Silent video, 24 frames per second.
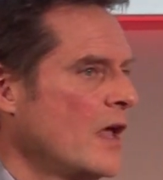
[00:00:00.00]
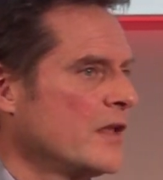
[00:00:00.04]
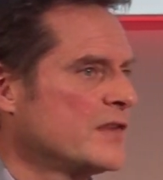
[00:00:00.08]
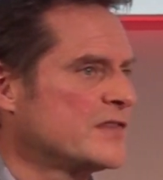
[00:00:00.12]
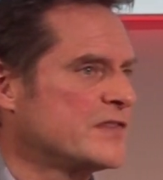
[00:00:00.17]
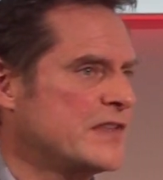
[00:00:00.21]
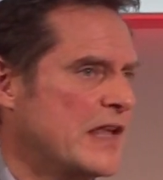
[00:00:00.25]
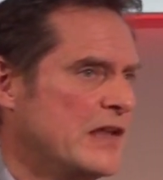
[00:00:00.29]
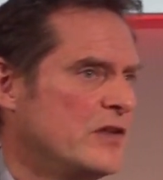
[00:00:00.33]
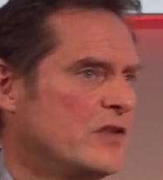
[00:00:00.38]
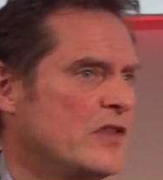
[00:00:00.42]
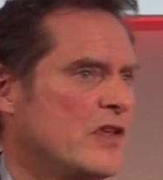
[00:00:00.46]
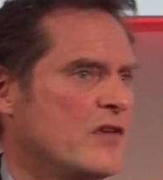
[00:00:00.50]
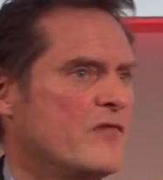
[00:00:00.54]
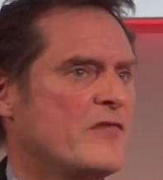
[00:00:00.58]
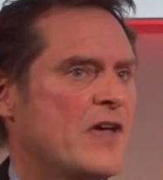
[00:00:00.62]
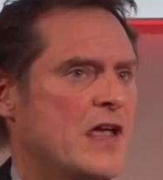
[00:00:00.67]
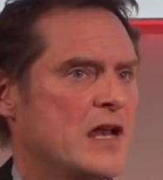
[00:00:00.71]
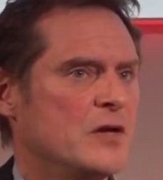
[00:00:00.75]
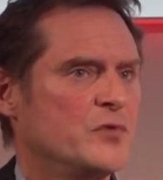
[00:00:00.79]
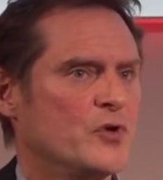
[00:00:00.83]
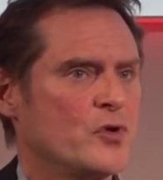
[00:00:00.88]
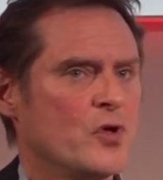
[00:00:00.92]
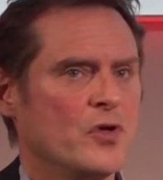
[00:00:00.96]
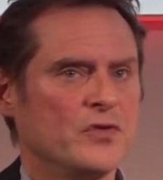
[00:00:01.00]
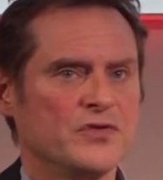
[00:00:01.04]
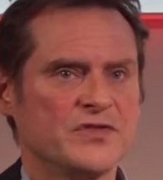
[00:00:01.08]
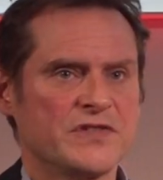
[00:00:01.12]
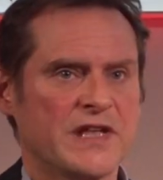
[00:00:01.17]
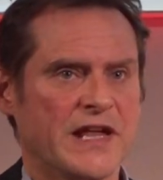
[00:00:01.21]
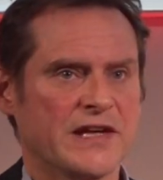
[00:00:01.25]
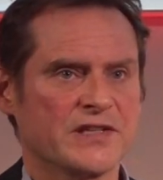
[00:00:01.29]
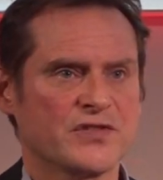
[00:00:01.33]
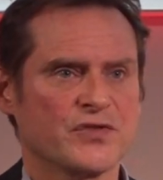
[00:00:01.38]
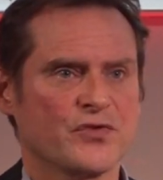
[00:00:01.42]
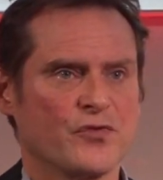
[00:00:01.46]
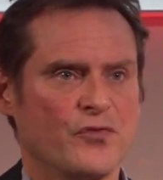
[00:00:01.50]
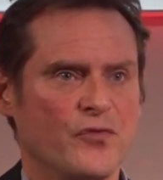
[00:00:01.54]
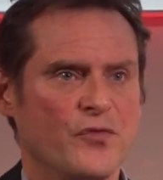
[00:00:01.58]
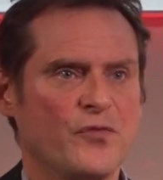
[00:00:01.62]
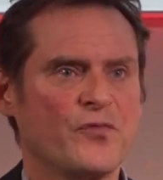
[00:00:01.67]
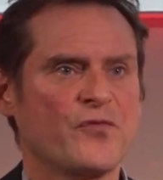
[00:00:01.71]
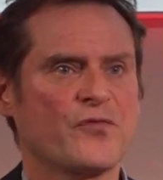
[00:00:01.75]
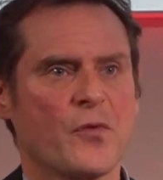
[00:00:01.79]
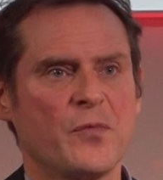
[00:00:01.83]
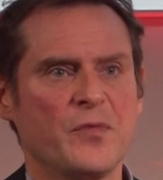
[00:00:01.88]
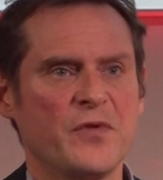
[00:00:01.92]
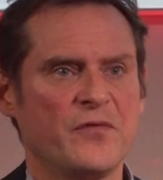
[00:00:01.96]
Send the available context through
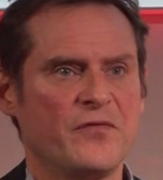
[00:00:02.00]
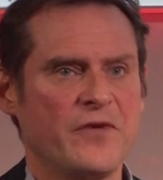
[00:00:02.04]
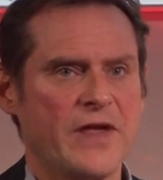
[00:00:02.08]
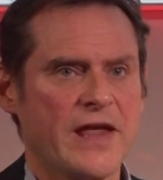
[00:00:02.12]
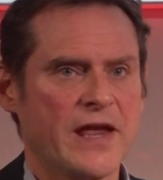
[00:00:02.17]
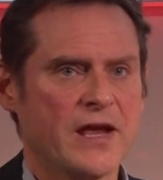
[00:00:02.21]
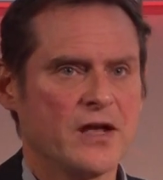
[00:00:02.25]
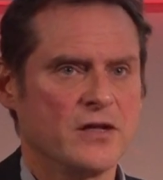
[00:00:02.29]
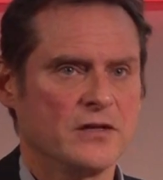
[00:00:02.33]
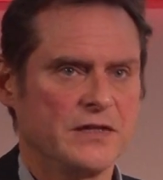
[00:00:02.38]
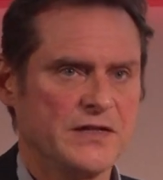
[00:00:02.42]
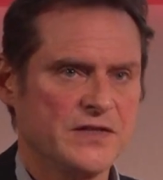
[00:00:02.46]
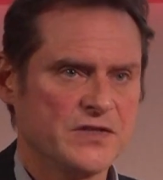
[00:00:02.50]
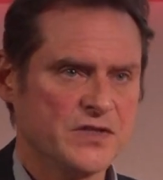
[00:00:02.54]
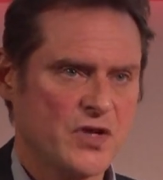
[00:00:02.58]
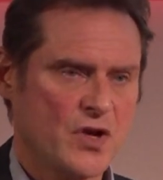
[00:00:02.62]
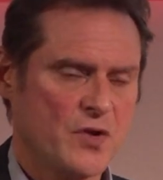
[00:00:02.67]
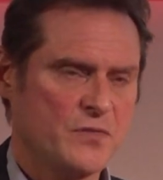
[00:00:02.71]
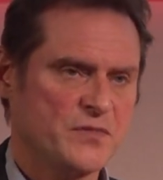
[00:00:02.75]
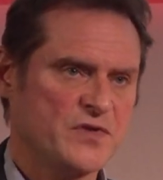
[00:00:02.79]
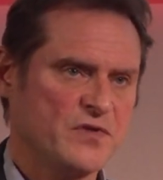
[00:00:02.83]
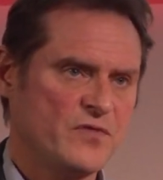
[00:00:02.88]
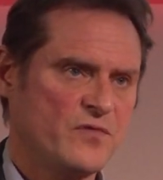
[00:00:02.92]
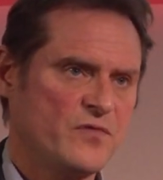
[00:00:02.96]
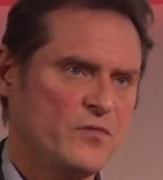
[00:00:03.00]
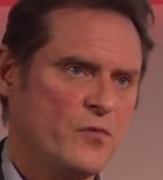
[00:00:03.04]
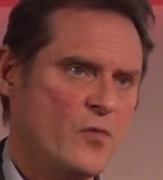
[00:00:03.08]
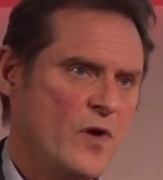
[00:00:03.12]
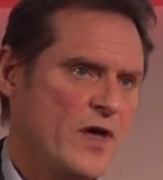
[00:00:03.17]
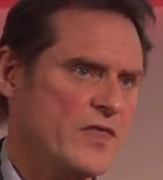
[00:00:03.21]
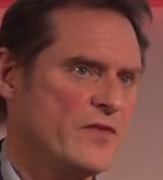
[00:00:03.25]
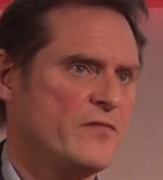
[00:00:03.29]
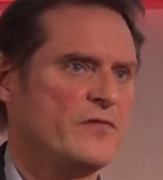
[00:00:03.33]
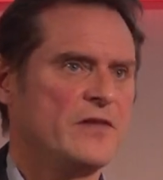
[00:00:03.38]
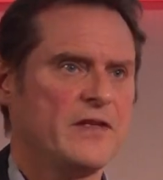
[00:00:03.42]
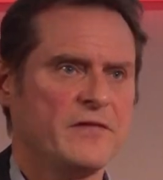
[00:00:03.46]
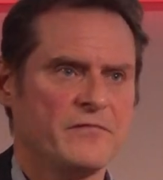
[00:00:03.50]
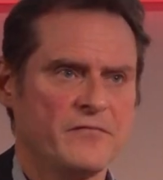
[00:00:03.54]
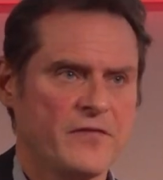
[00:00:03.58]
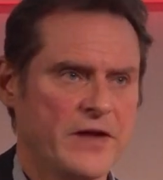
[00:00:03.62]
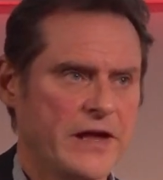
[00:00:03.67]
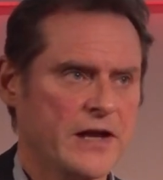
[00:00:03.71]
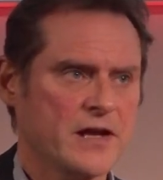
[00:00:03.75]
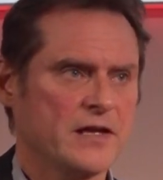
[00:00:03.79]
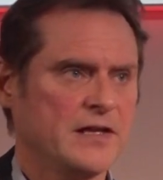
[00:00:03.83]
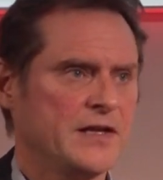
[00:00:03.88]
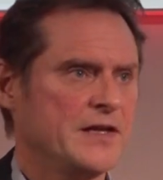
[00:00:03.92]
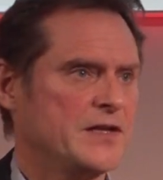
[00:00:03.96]
from the vehicle in terms of where the
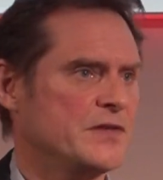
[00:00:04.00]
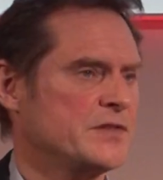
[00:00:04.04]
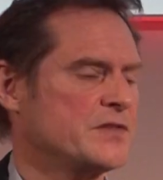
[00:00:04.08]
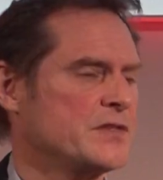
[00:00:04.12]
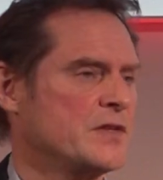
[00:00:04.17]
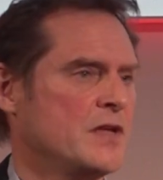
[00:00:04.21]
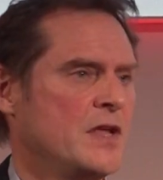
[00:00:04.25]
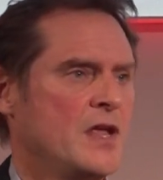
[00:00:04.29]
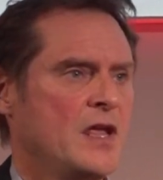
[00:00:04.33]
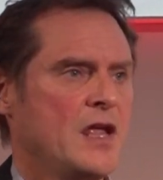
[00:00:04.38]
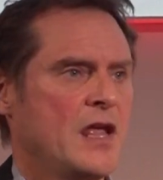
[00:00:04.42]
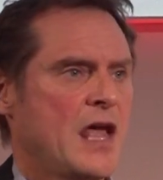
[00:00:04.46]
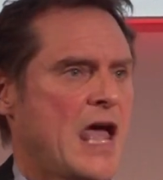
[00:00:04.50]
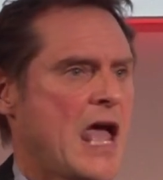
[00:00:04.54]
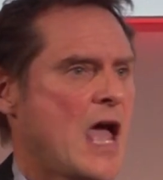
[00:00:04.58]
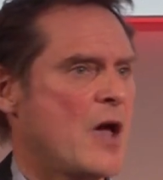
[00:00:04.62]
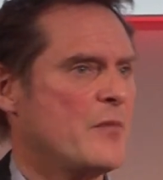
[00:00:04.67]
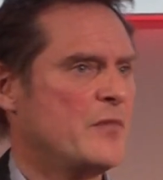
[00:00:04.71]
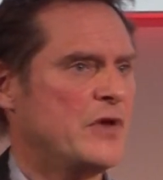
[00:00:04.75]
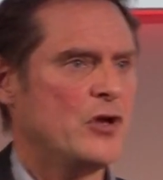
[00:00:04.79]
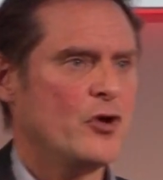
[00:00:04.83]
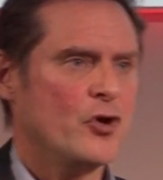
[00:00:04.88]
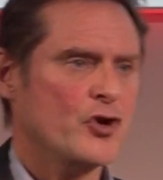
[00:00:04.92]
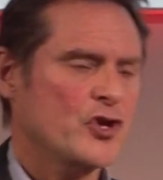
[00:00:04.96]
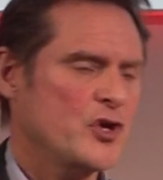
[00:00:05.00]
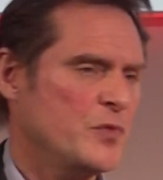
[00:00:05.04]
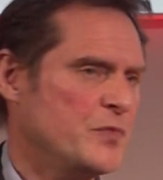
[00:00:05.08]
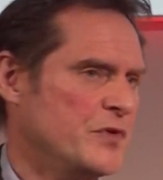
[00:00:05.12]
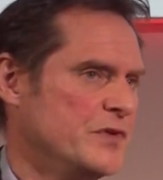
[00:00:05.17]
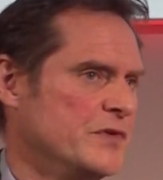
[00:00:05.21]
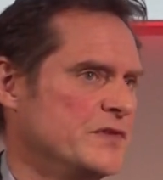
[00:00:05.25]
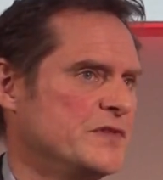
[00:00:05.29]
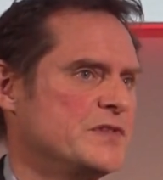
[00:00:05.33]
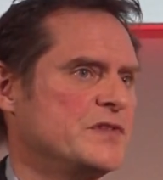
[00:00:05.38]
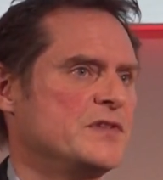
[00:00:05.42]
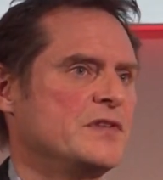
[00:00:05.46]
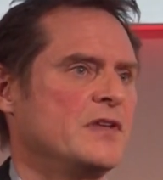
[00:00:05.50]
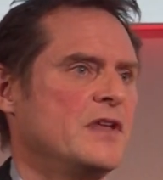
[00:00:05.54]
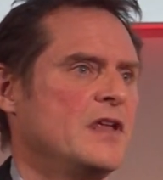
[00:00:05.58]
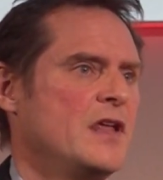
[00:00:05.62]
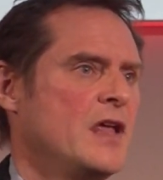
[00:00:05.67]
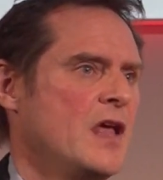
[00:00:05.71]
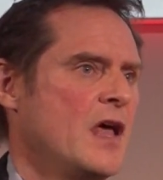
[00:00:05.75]
vehicle is, how many occupants,